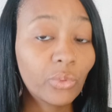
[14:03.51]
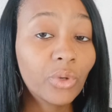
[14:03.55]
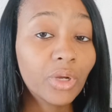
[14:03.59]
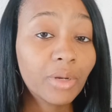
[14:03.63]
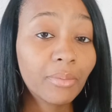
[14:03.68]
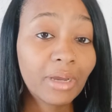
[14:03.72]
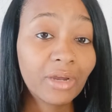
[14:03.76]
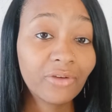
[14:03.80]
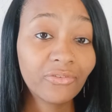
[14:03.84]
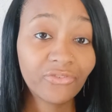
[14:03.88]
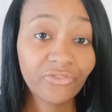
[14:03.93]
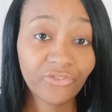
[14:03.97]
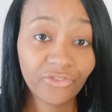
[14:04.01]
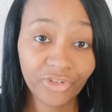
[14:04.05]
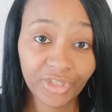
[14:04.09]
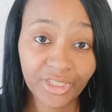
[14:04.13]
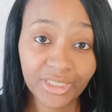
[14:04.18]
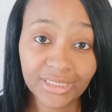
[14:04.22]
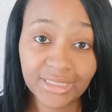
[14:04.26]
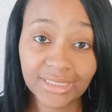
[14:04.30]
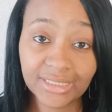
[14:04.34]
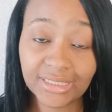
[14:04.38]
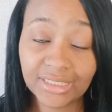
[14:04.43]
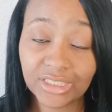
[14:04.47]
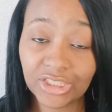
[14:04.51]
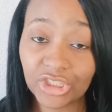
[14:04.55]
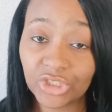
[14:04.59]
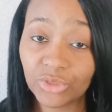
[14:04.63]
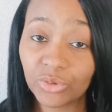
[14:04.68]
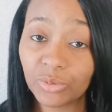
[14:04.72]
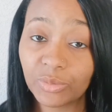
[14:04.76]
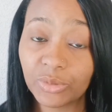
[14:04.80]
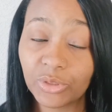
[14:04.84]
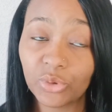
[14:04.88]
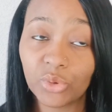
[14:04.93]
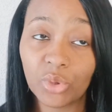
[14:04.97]
One of my friends, she
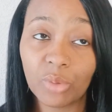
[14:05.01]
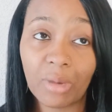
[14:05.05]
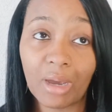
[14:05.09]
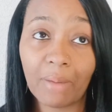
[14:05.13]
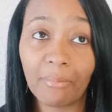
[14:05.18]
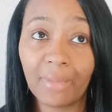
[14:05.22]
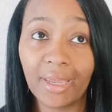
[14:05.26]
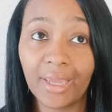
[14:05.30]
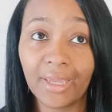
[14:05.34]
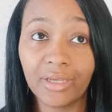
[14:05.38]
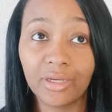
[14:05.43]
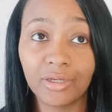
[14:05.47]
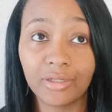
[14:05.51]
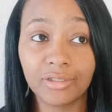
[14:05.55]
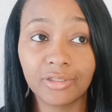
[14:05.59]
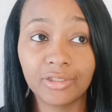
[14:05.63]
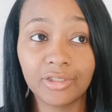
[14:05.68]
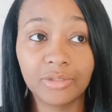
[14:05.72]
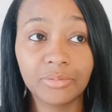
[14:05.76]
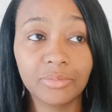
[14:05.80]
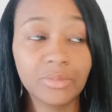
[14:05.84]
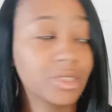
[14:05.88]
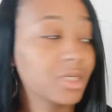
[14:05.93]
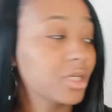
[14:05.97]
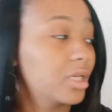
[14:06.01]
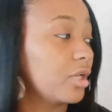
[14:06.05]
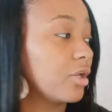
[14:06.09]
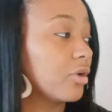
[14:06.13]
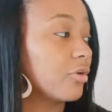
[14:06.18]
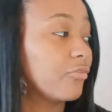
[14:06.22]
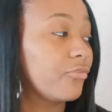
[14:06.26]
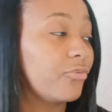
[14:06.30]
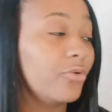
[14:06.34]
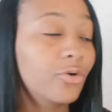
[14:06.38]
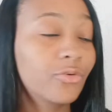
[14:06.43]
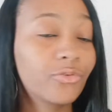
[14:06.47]
will be doing my makeup
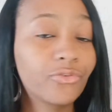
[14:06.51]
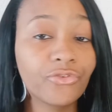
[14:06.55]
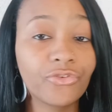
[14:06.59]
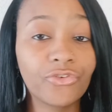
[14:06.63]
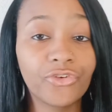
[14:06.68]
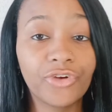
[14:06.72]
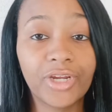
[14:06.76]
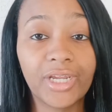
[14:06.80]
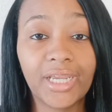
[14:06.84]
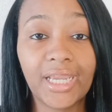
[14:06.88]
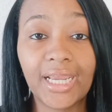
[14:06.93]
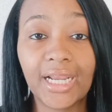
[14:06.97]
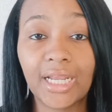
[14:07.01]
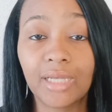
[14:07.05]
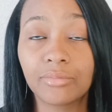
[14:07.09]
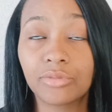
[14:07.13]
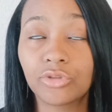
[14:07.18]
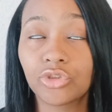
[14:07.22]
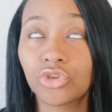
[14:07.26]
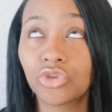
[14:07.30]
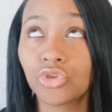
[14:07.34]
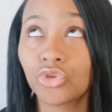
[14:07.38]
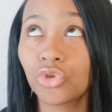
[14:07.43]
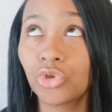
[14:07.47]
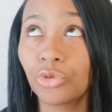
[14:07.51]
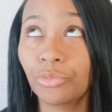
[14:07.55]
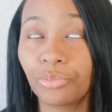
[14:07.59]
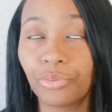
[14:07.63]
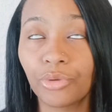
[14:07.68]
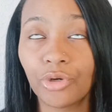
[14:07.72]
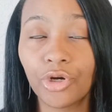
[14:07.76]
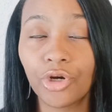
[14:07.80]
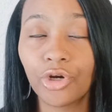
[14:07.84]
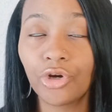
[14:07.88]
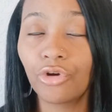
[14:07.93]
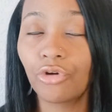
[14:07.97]
for free and I'm
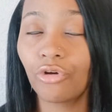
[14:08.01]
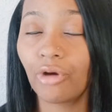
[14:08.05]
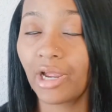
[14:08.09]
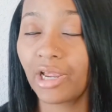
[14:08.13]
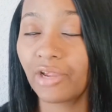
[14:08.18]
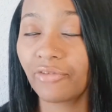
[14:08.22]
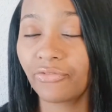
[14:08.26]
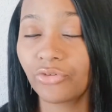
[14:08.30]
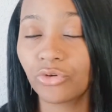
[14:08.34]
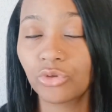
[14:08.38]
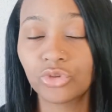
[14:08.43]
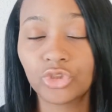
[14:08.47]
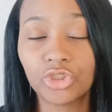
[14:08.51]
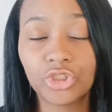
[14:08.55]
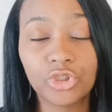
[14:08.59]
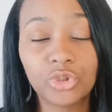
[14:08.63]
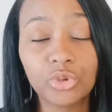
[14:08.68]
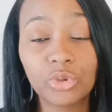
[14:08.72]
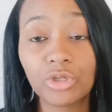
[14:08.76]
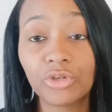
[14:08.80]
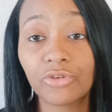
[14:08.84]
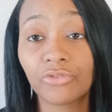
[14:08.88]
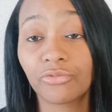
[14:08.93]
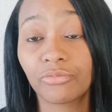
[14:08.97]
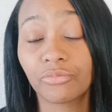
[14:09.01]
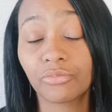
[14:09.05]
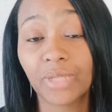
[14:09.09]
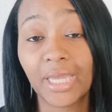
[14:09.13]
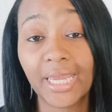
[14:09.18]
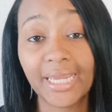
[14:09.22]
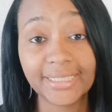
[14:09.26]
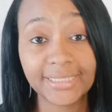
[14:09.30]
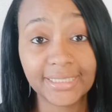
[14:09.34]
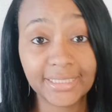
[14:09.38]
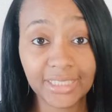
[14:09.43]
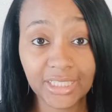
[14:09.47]
super grateful. She's doing it
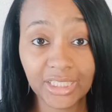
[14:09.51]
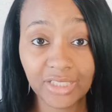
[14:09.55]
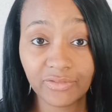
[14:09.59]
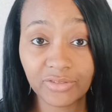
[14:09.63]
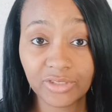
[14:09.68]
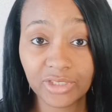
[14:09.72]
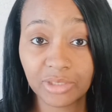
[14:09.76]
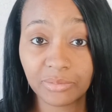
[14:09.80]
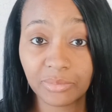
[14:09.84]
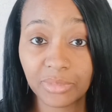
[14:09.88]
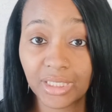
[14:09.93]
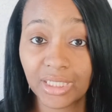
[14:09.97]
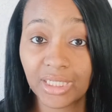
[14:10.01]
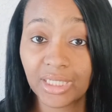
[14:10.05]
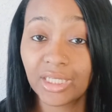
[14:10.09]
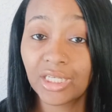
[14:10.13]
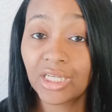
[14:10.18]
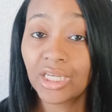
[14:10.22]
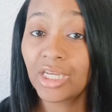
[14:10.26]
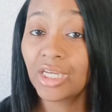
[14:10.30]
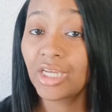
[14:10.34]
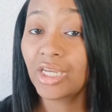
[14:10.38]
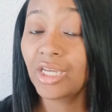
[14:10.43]
as a gift to me